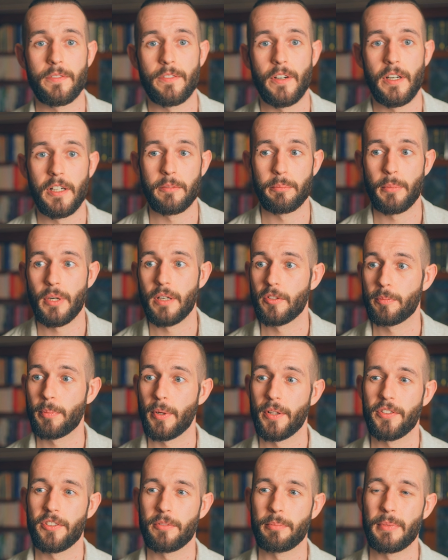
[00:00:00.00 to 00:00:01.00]
find my
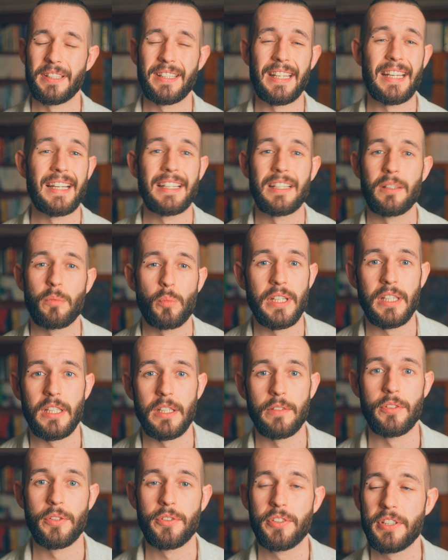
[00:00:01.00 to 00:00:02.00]
response to my daily and
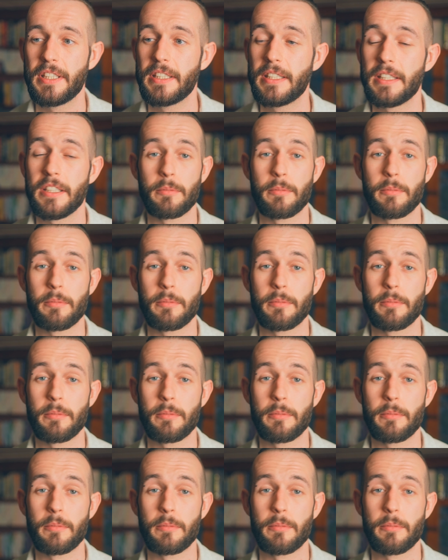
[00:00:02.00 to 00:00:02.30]
weekly routine.